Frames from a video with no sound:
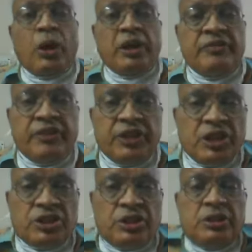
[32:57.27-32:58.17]
this
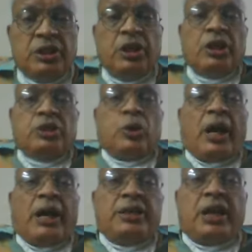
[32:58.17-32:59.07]
quantification.
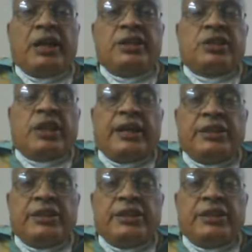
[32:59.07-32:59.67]
So I